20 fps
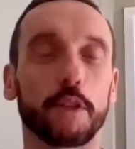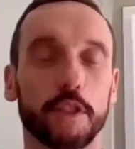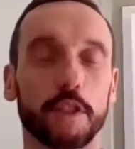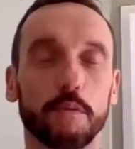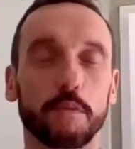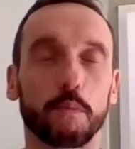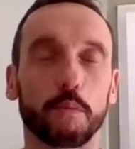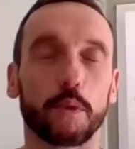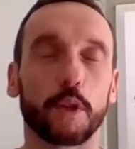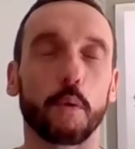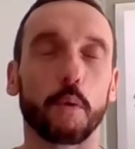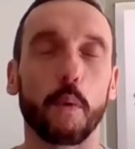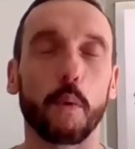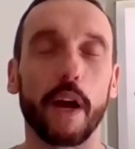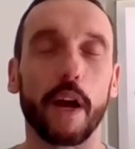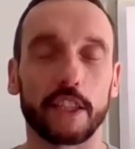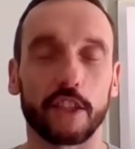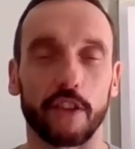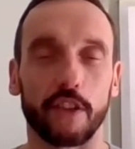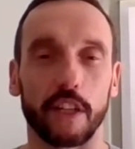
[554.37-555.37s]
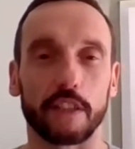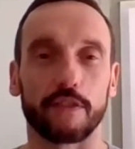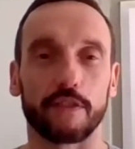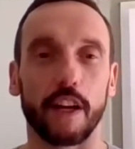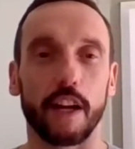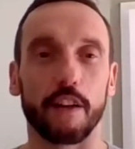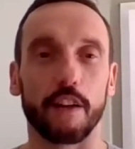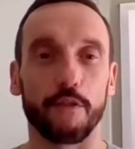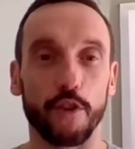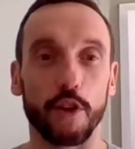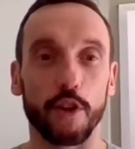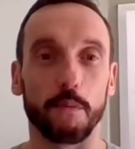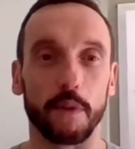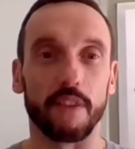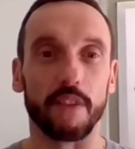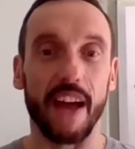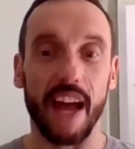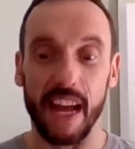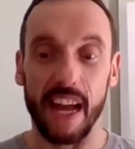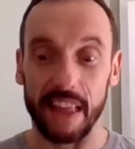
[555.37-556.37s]
What's the worst transfer rumour
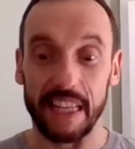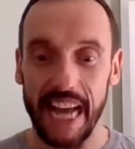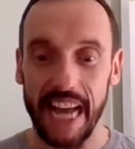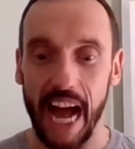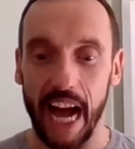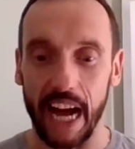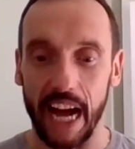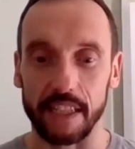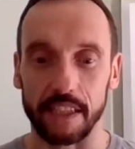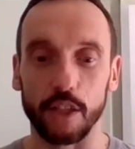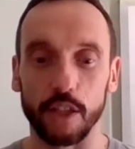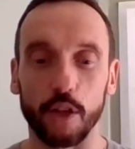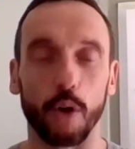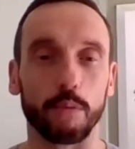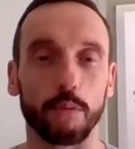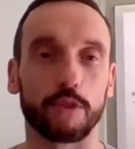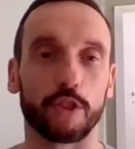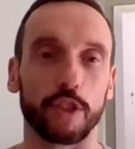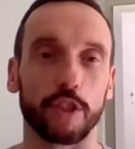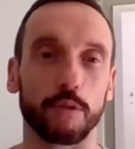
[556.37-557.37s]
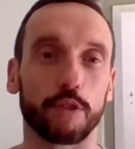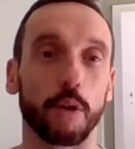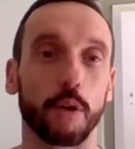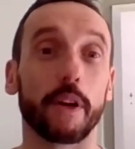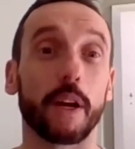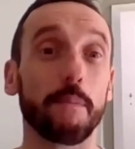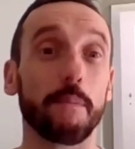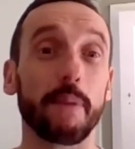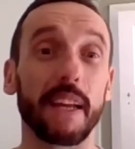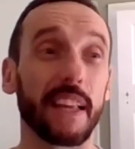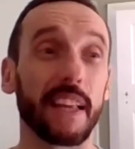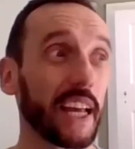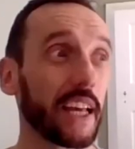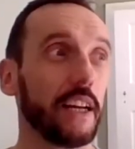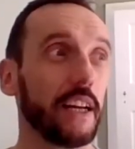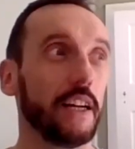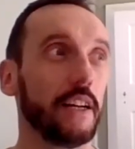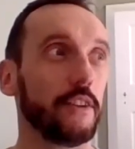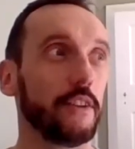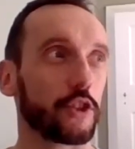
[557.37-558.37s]
you've heard that's actually come true? So it can be
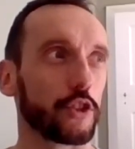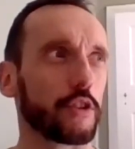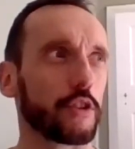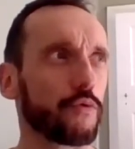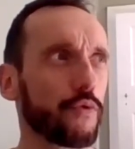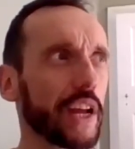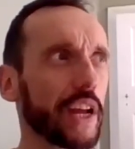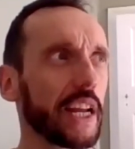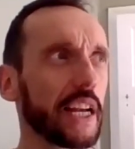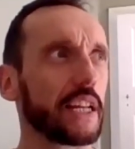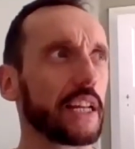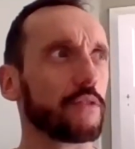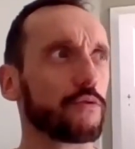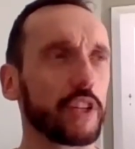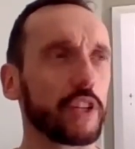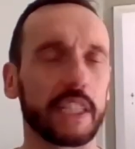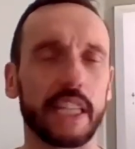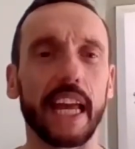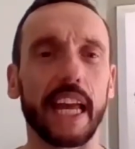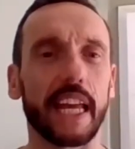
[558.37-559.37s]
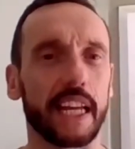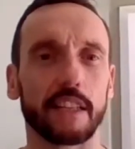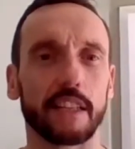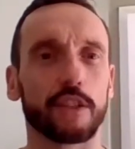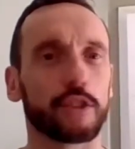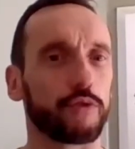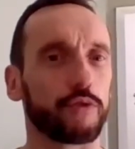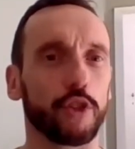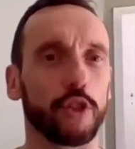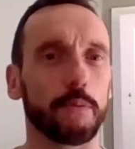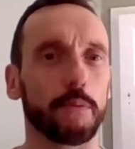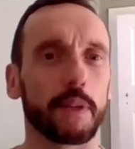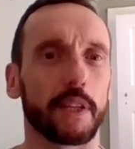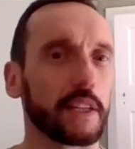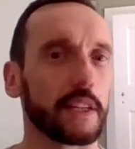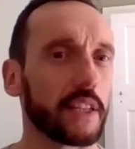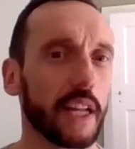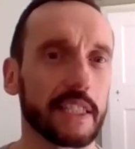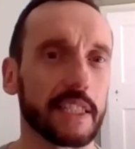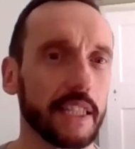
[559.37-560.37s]
like just a really ridiculous rumour
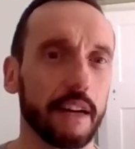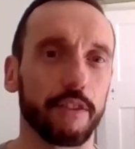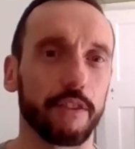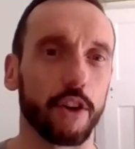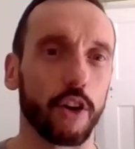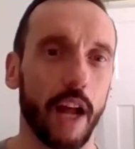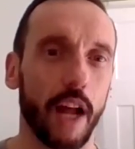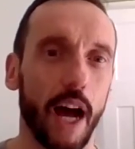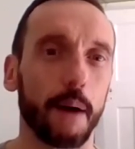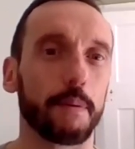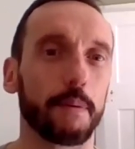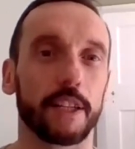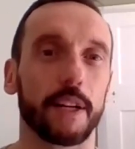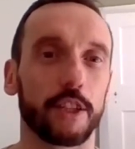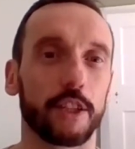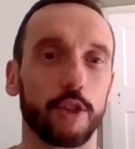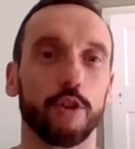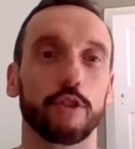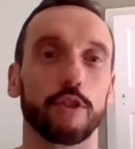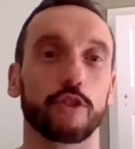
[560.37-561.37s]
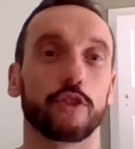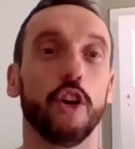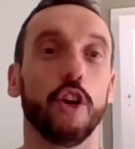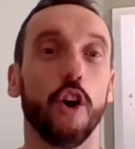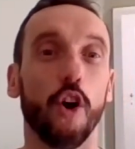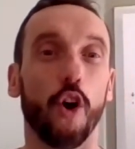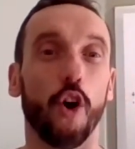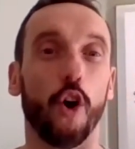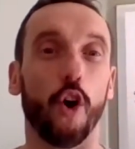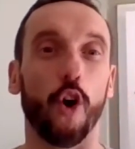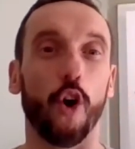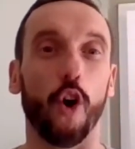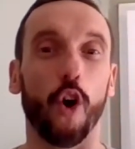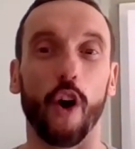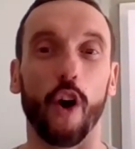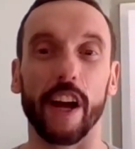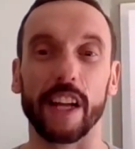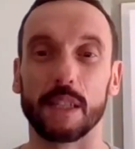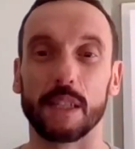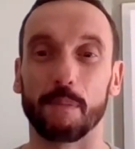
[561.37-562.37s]
that's never going to happen, and it does,
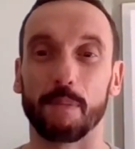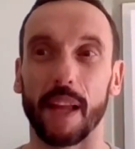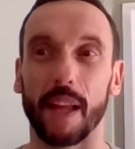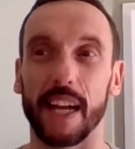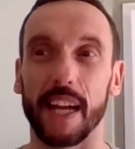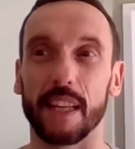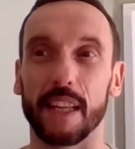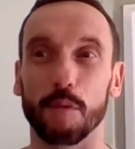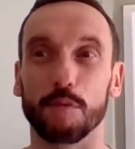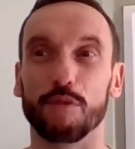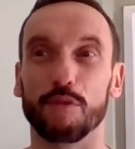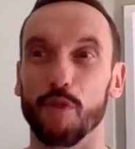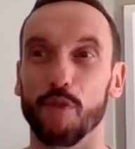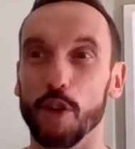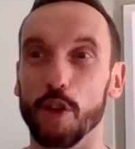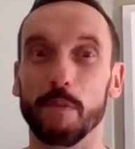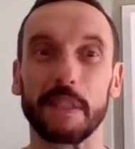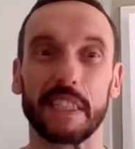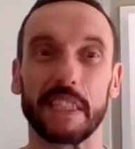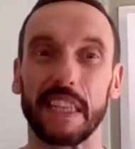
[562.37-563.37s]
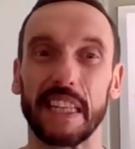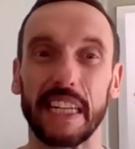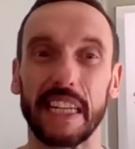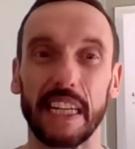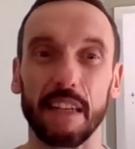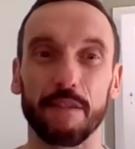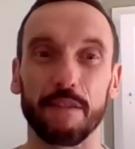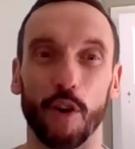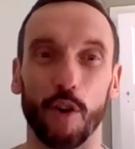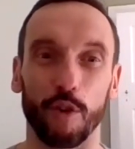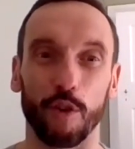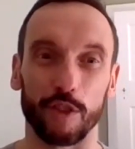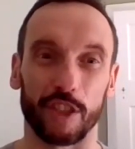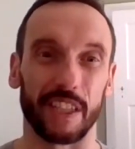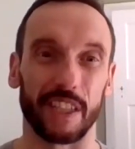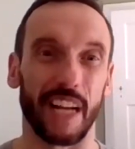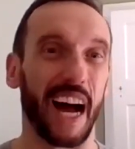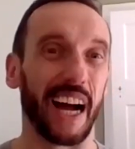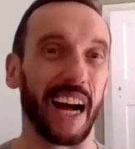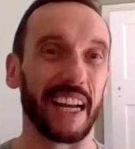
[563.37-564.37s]
or it's a player that was rumoured to leave or
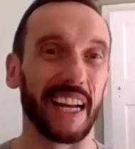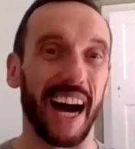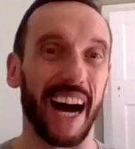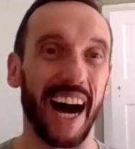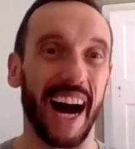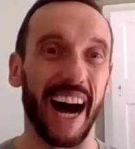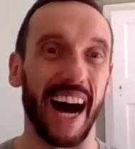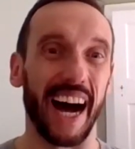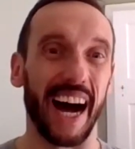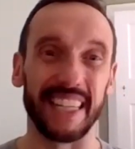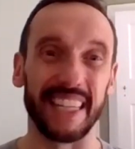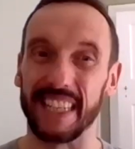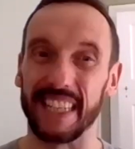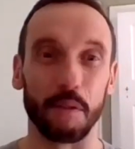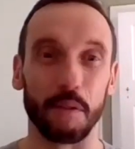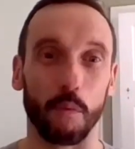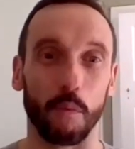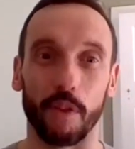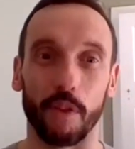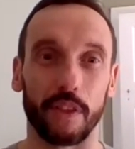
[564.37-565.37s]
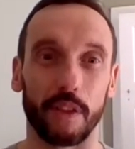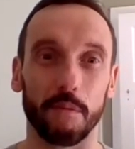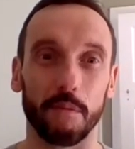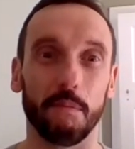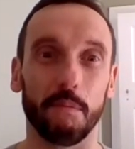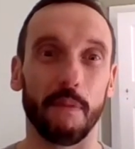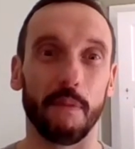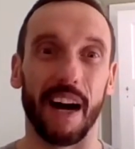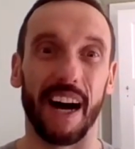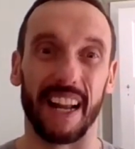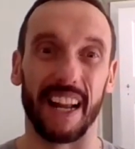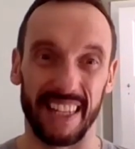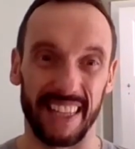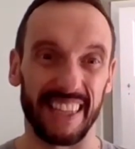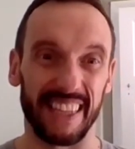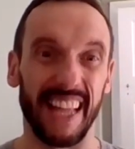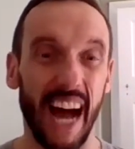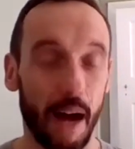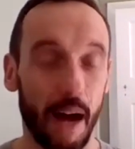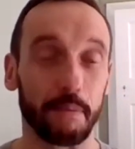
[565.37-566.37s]
sign. You didn't want them, and it
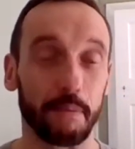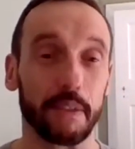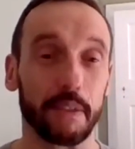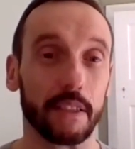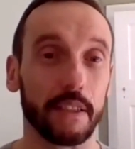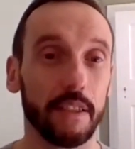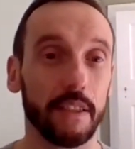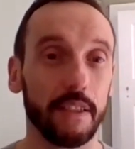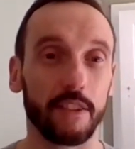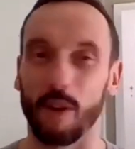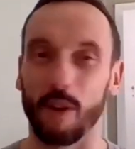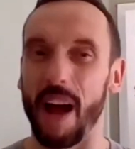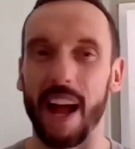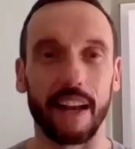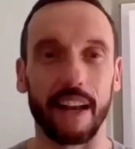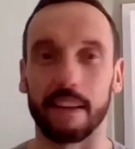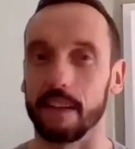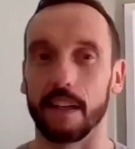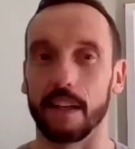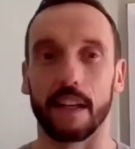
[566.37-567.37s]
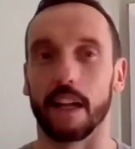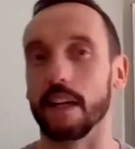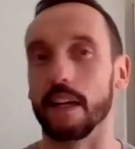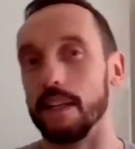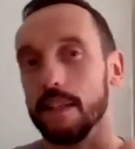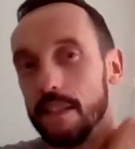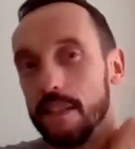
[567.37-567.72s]
happened. So anything like that.